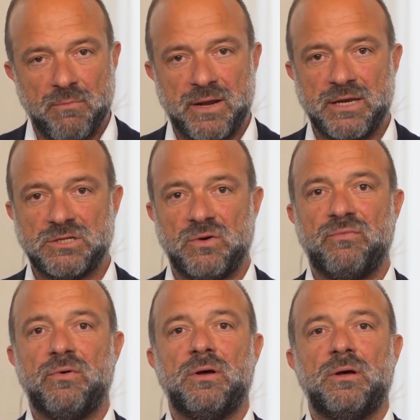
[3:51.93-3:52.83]
companies
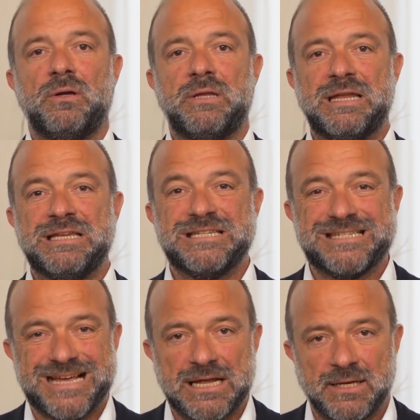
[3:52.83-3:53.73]
that
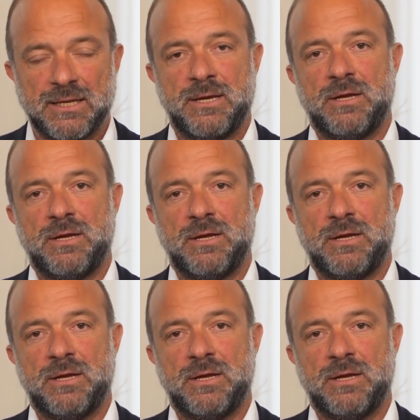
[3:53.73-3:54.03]
install